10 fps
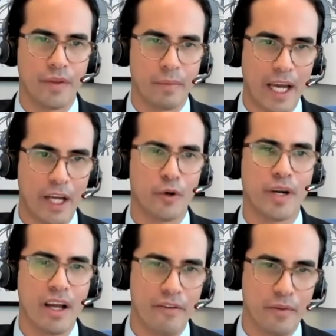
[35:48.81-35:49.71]
the
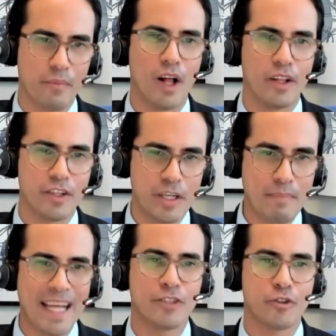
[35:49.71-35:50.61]
Minority Ophthalmology
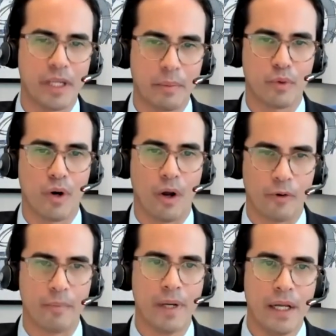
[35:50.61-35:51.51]
Mentoring
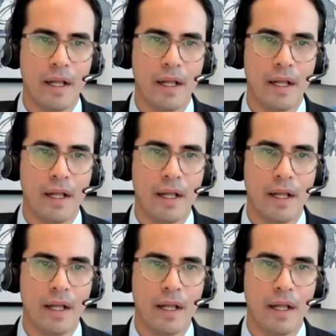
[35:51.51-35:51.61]
Program,